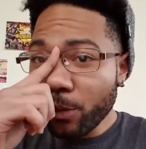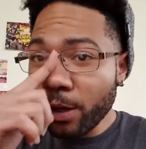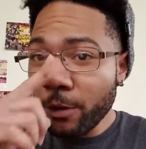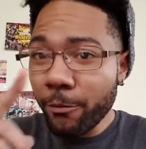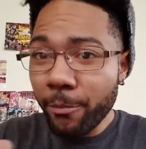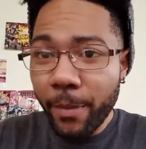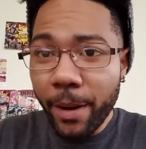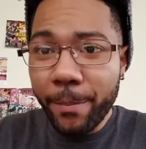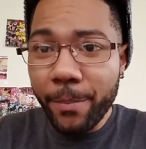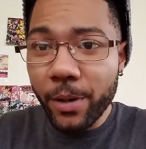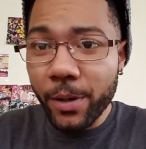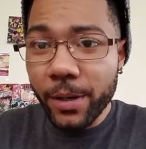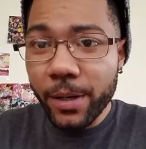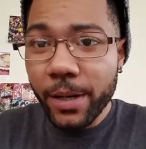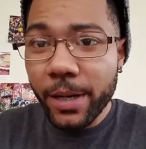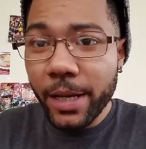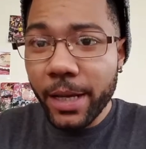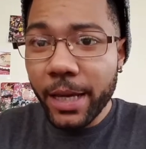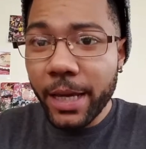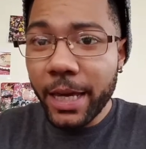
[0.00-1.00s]
remember,
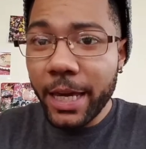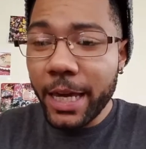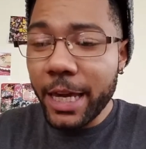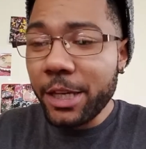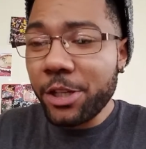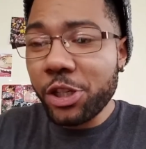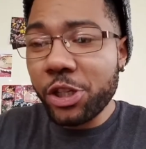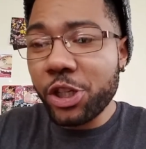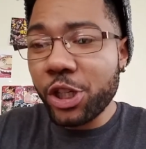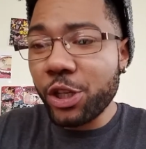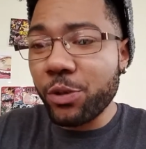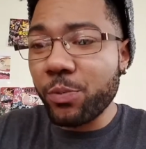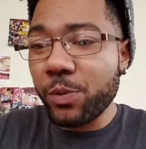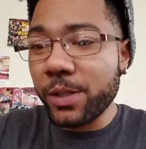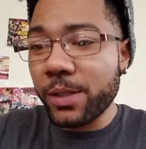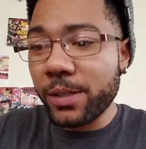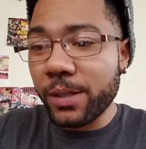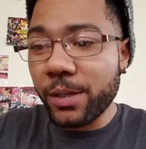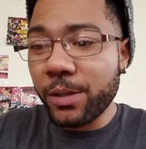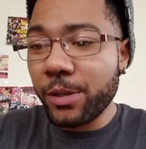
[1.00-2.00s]
Ichiji
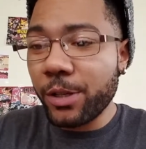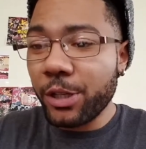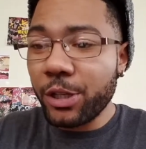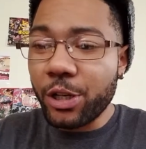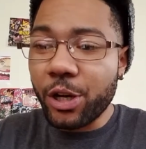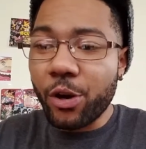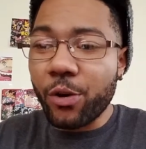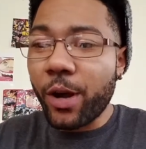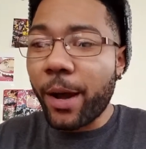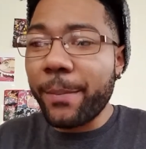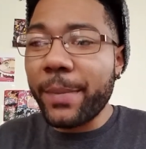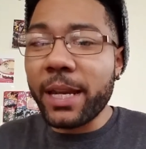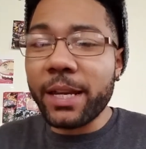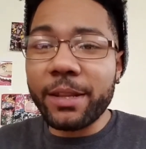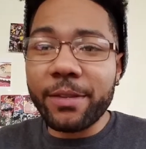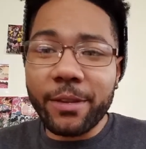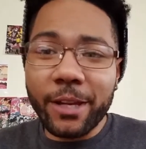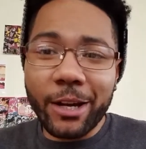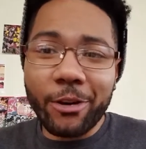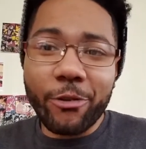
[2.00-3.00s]
was, I
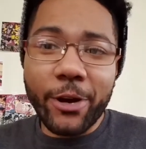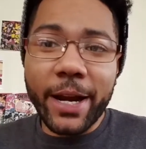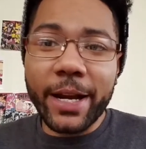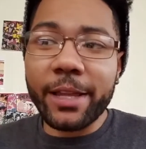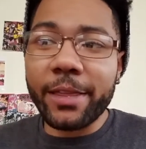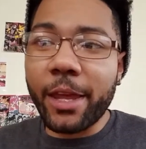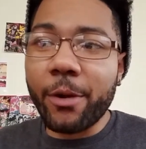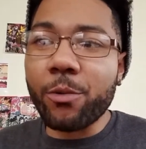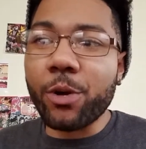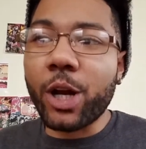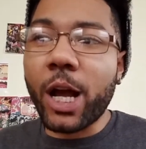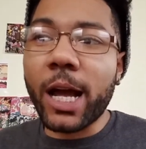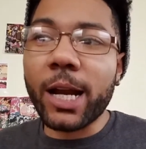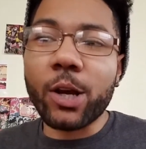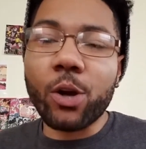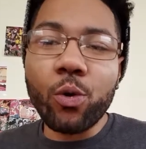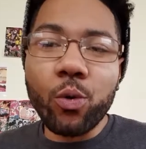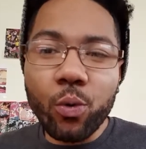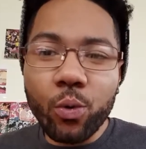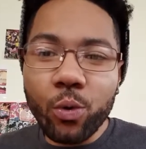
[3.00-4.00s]
mean, granted, they were kind of
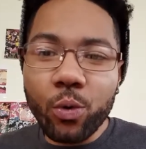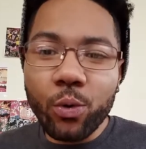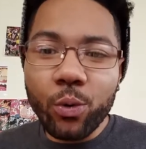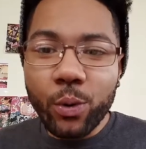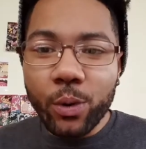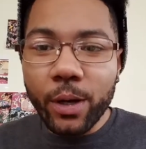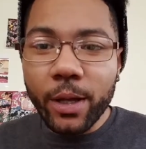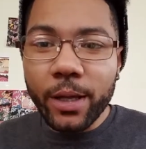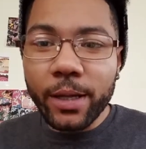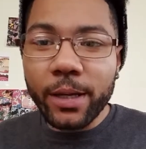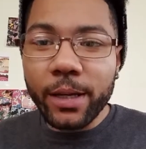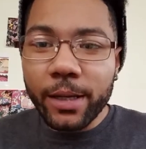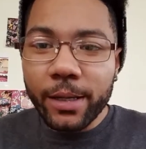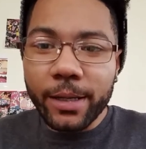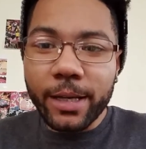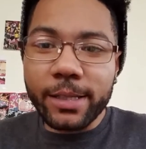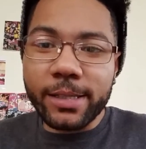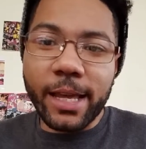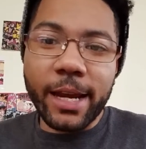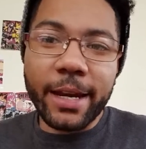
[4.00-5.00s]
cool
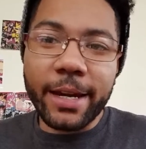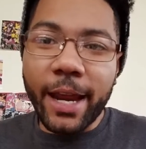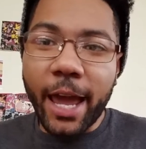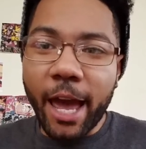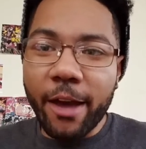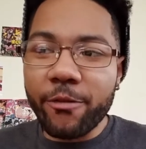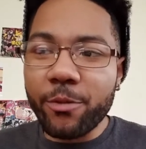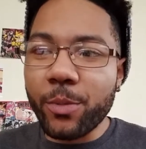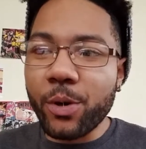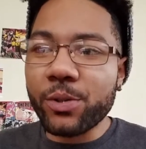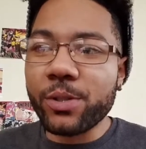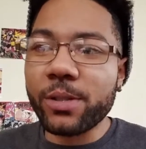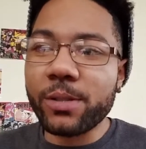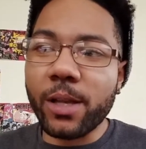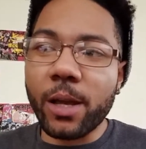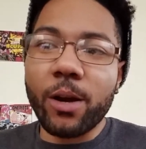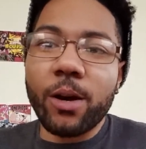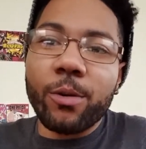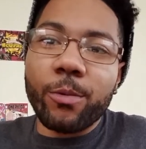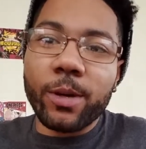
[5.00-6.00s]
because they didn't have emotions. Like,
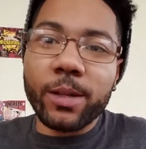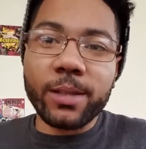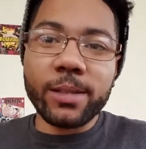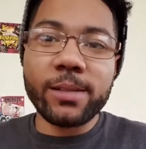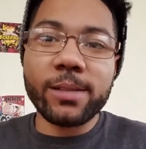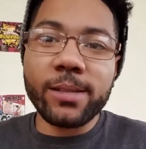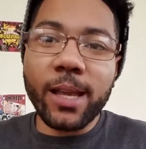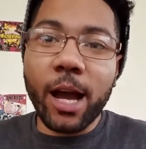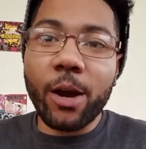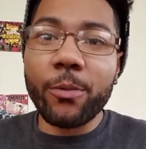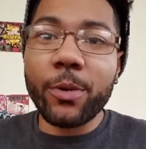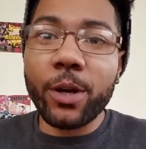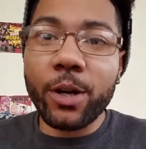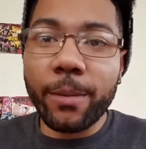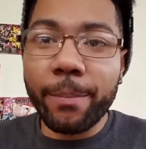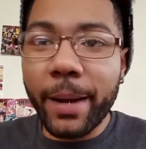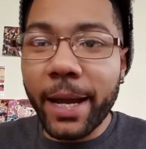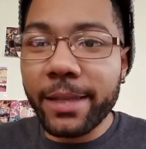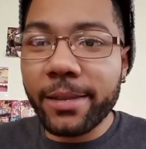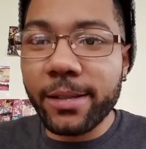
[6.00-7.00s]
oh, well, this is how we're going to
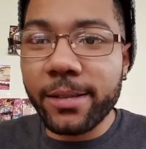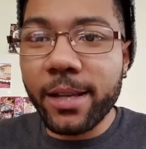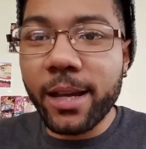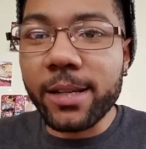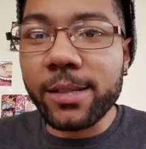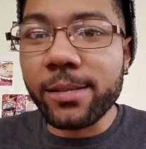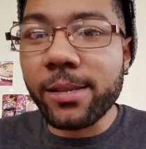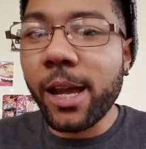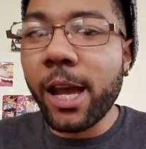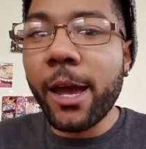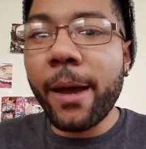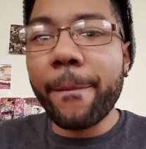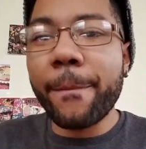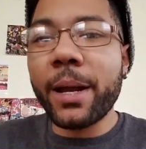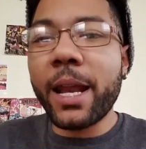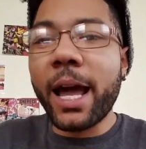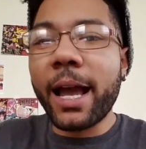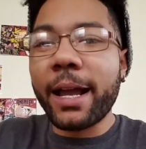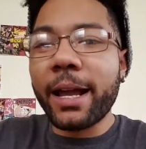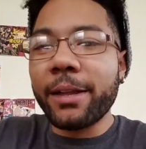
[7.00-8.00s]
bite the dust.
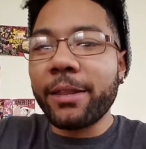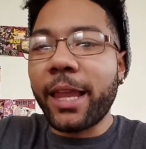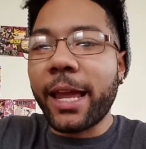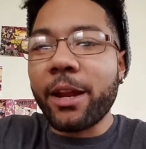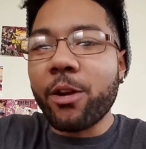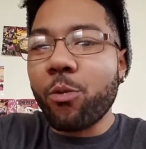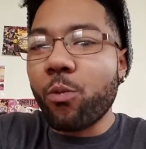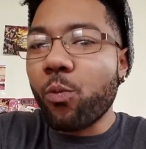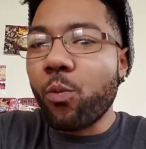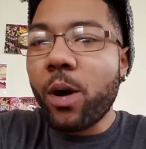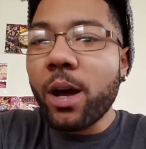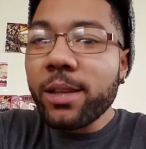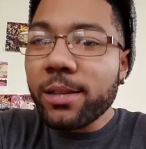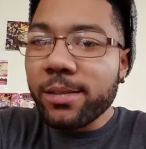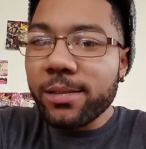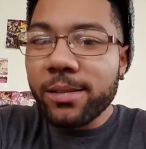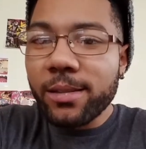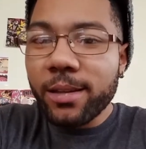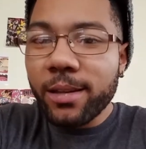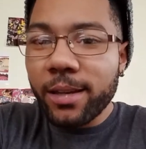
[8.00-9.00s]
But
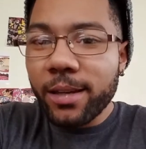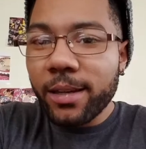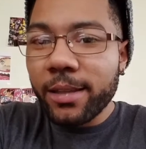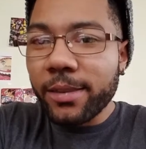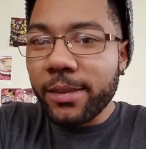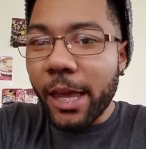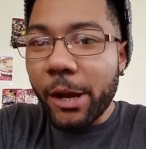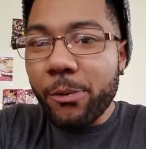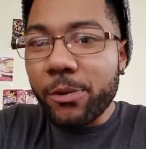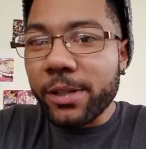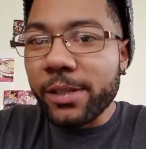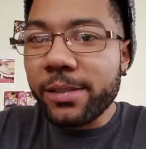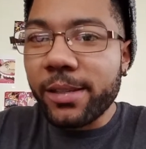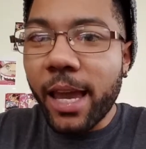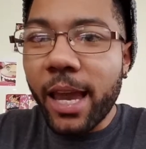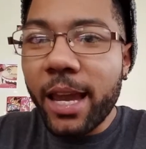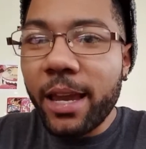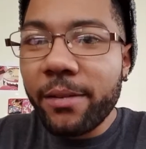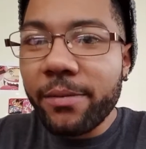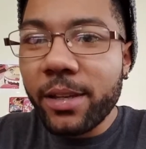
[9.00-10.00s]
once they were
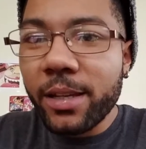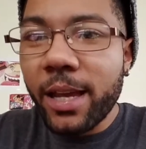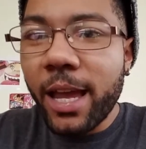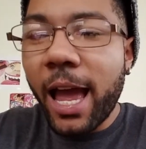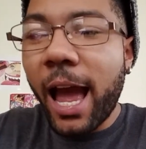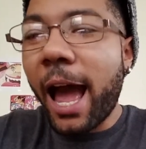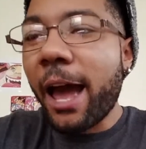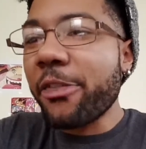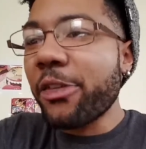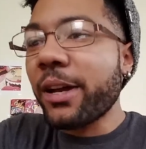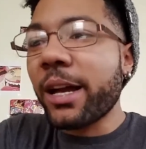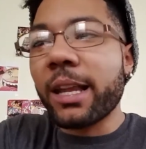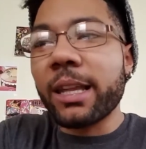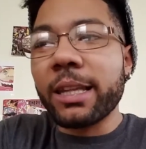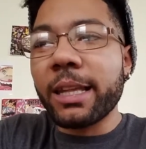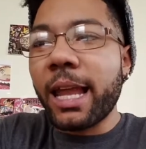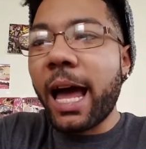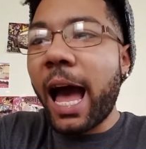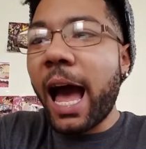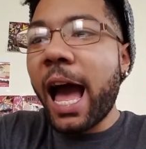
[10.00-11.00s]
saved, I think a
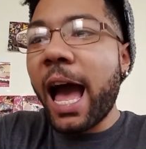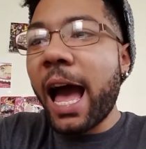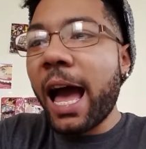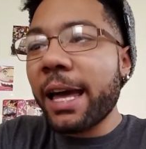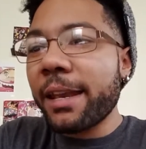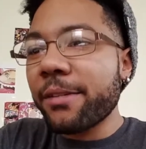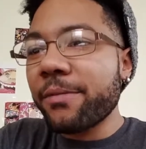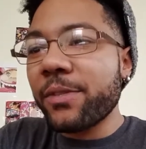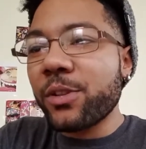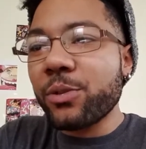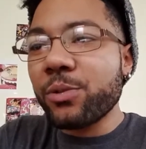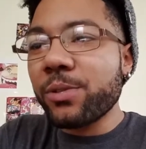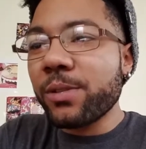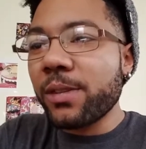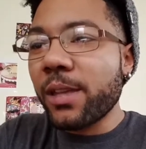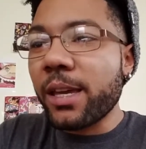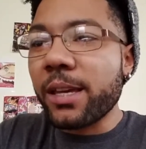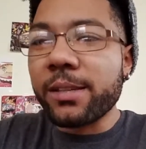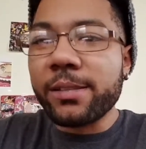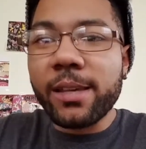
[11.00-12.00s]
lot of those
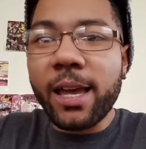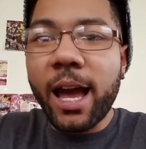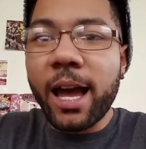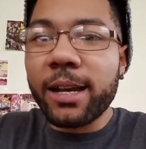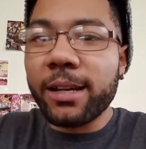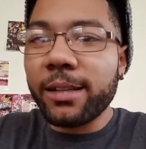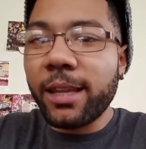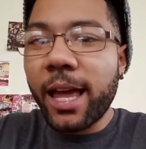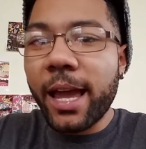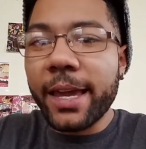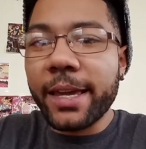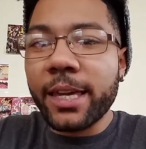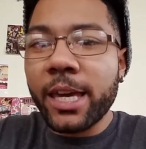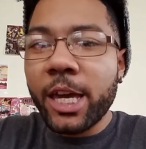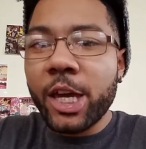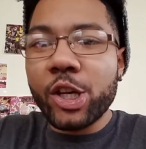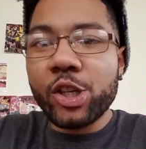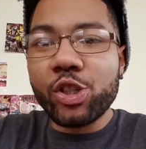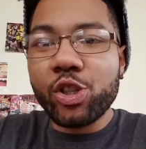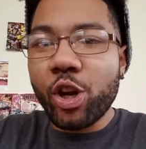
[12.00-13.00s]
things kind of, like,
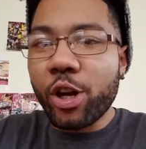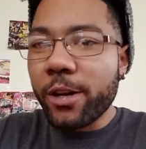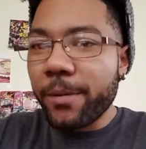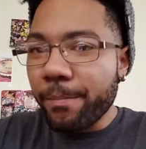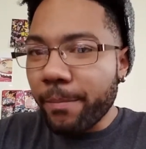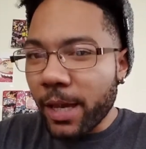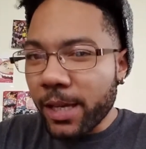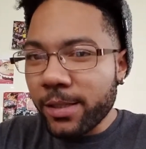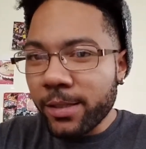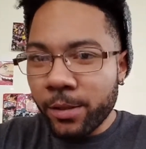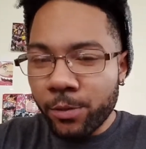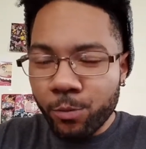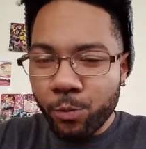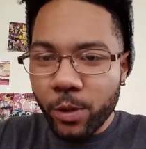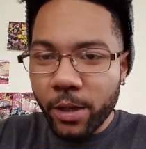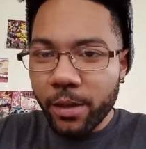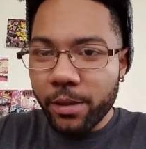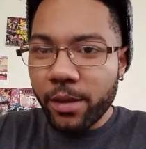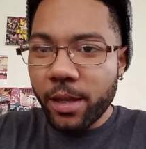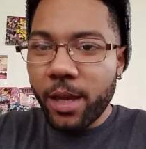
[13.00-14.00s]
started messing
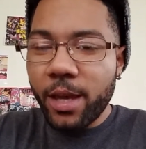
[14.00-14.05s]
with